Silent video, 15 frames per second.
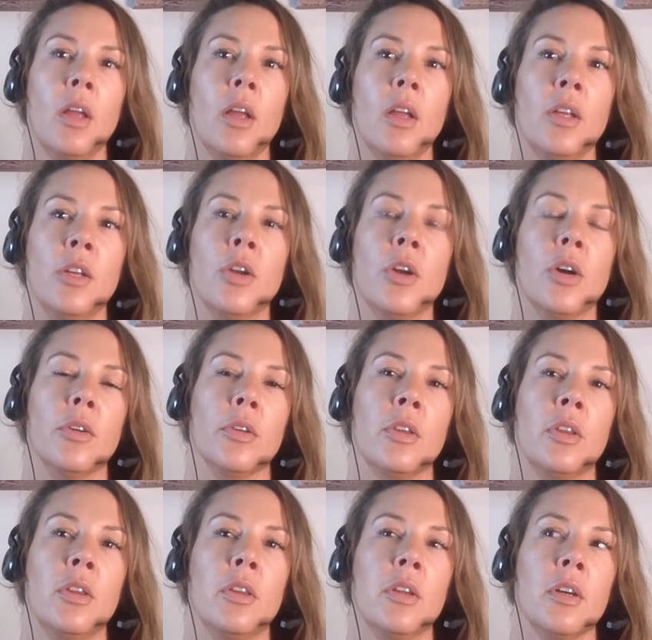You know,
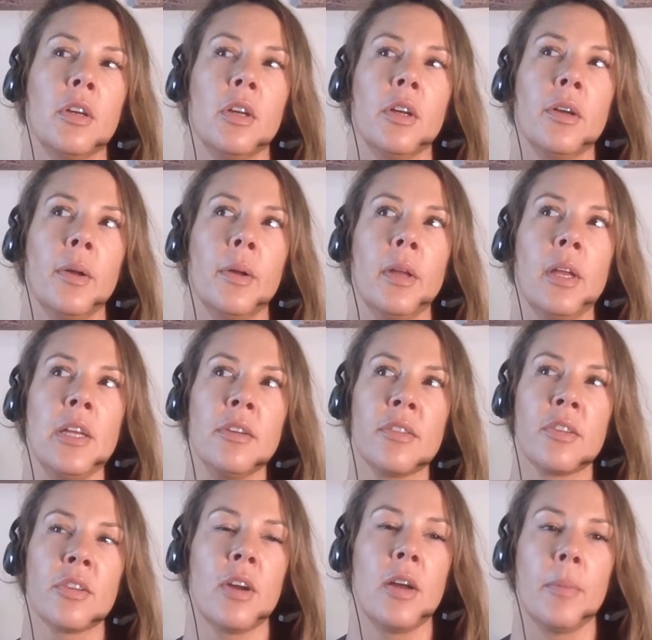the
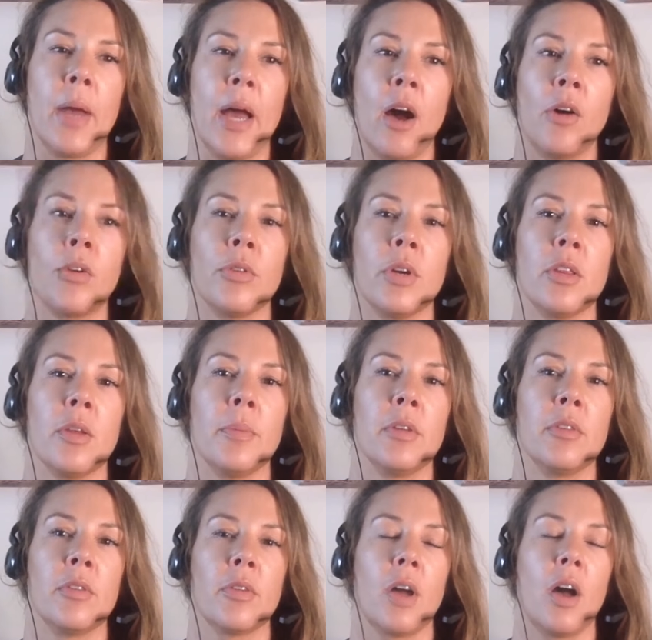Instagram algorithm
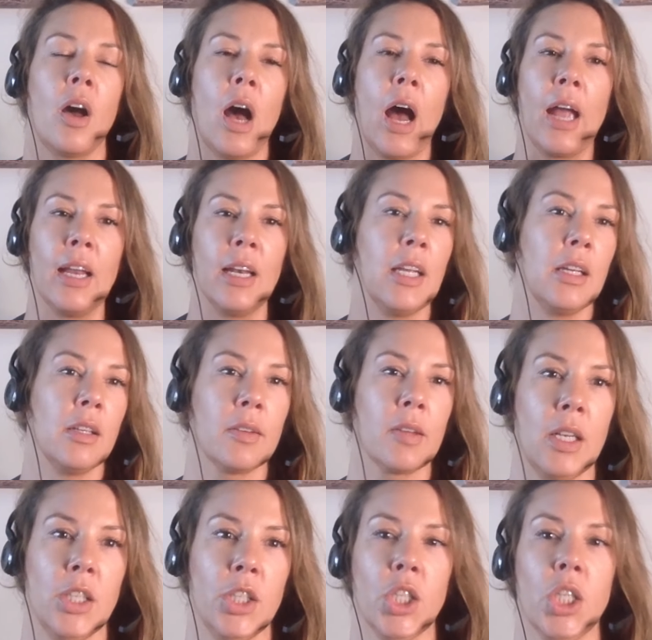is highly
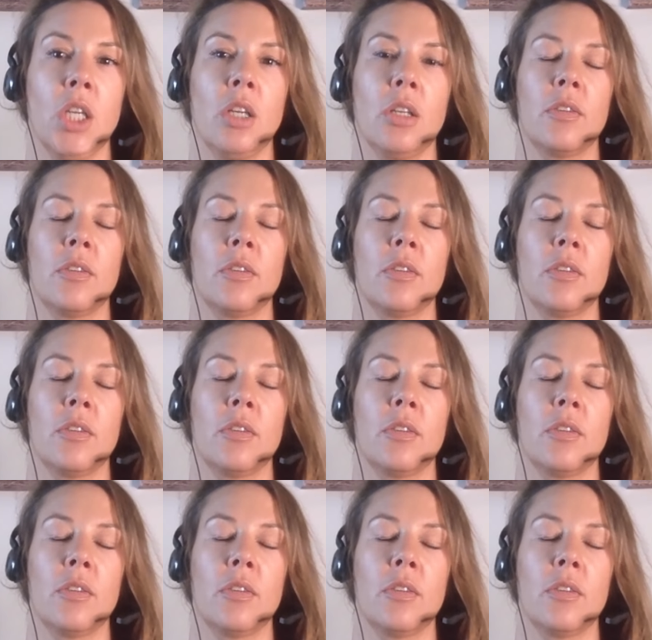intelligent.